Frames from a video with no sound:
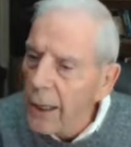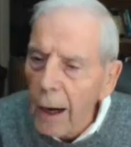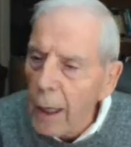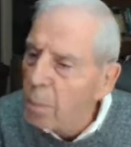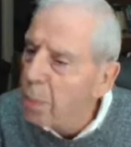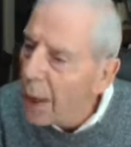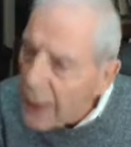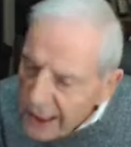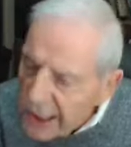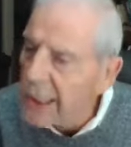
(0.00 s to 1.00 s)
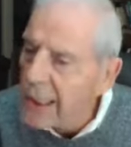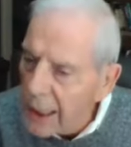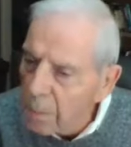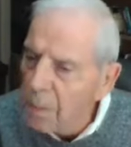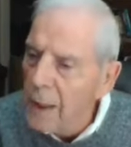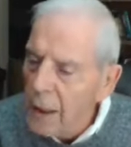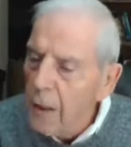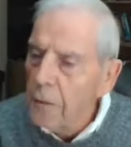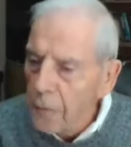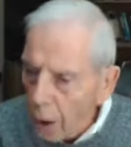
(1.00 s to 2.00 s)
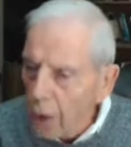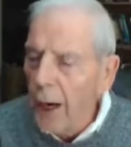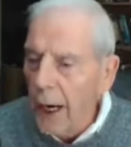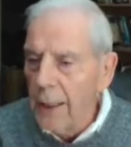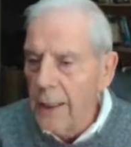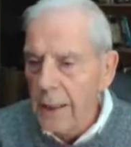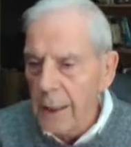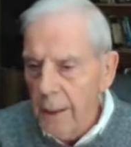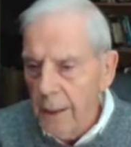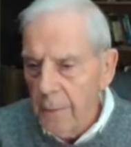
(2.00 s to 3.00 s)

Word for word: and God punished them for it.